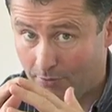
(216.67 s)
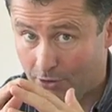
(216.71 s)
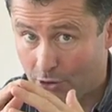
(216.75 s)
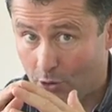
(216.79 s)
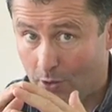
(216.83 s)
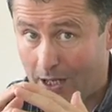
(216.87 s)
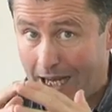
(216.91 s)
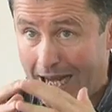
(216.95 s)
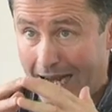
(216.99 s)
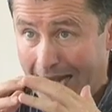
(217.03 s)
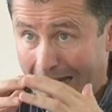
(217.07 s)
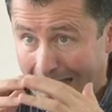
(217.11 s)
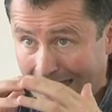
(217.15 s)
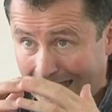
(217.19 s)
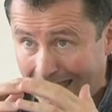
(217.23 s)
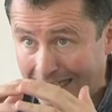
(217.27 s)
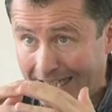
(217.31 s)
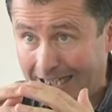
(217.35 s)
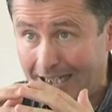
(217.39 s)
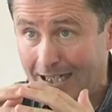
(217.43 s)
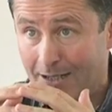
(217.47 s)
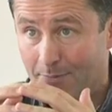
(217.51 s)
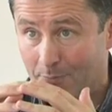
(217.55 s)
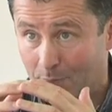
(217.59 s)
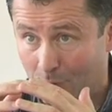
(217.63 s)
So
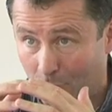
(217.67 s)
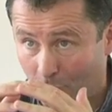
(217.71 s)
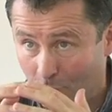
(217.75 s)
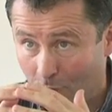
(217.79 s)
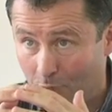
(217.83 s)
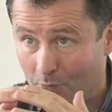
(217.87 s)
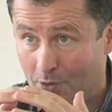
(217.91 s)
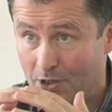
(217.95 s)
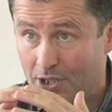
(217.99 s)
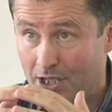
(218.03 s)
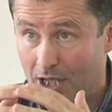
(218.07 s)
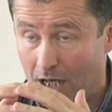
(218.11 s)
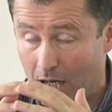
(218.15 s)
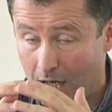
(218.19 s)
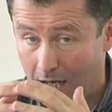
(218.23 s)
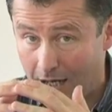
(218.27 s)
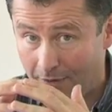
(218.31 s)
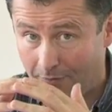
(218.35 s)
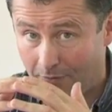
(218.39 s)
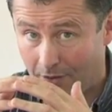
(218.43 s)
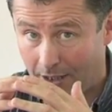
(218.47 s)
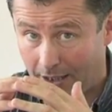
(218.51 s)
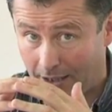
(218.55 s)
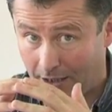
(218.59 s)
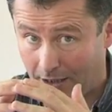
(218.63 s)
any improvement in
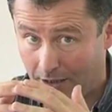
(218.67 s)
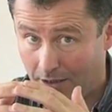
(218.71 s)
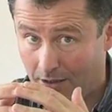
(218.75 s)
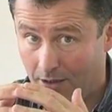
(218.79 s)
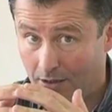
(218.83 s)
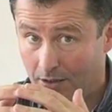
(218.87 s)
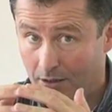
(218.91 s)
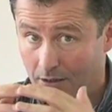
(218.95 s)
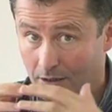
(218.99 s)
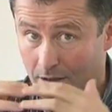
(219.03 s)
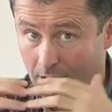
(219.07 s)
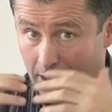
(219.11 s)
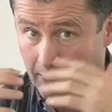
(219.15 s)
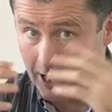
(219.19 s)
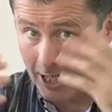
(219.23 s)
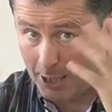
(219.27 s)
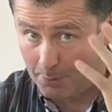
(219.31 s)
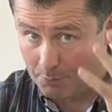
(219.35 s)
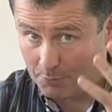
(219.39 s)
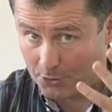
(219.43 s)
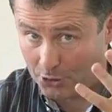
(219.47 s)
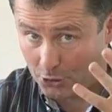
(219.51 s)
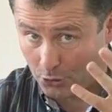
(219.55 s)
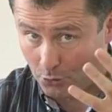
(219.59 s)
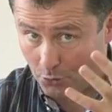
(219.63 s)
leveling
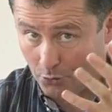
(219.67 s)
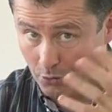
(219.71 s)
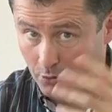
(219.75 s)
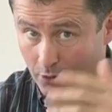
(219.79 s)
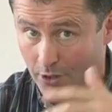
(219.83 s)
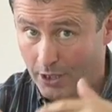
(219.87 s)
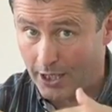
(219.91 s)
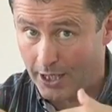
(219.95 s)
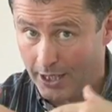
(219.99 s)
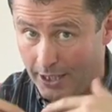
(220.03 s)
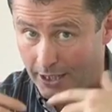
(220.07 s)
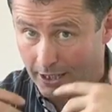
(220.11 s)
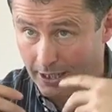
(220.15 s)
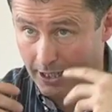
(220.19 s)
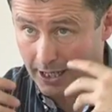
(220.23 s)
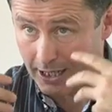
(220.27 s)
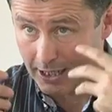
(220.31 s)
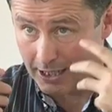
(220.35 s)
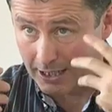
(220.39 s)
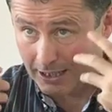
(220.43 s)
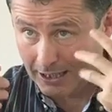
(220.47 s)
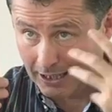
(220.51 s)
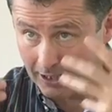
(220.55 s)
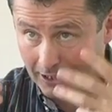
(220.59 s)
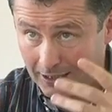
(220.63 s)
helps you. And
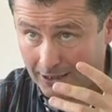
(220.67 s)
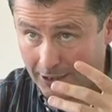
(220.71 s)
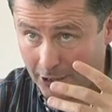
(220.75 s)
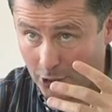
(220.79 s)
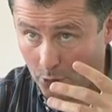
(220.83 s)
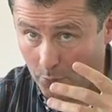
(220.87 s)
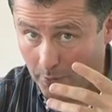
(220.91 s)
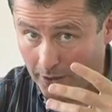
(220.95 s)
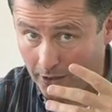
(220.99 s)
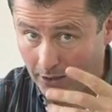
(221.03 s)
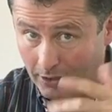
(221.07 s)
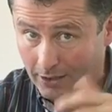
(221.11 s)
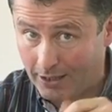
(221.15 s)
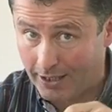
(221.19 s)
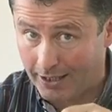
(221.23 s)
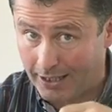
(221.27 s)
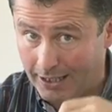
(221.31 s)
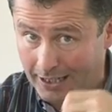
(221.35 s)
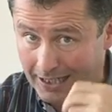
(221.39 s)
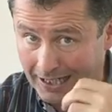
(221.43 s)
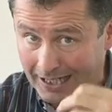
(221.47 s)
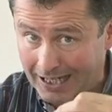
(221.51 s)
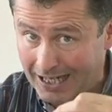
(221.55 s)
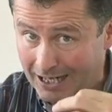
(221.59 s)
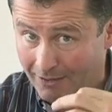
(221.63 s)
a little queuing and a
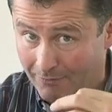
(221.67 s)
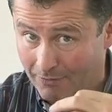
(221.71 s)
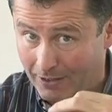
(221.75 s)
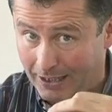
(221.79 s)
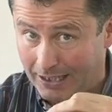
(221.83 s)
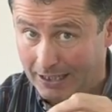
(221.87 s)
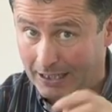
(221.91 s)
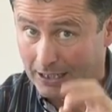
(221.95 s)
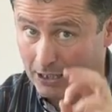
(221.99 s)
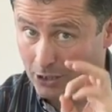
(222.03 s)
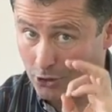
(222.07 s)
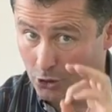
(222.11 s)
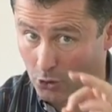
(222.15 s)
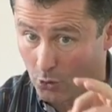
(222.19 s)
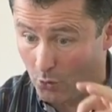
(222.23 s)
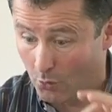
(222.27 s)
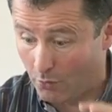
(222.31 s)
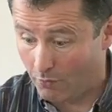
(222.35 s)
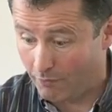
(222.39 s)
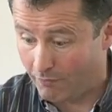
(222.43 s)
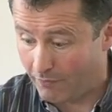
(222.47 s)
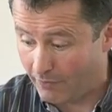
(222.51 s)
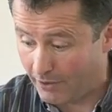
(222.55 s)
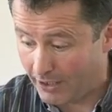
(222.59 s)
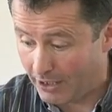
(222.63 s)
little leveling go
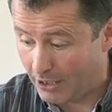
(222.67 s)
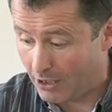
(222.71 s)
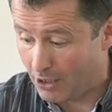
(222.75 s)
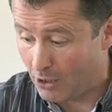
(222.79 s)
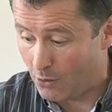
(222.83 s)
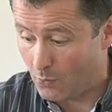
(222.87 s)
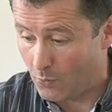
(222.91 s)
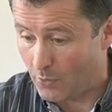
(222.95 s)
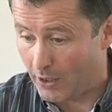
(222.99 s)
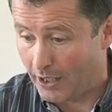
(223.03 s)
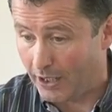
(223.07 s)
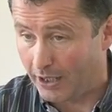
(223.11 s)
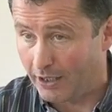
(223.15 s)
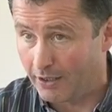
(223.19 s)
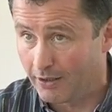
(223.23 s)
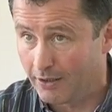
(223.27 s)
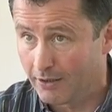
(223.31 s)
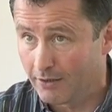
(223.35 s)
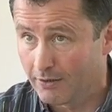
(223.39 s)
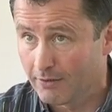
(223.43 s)
a very long way.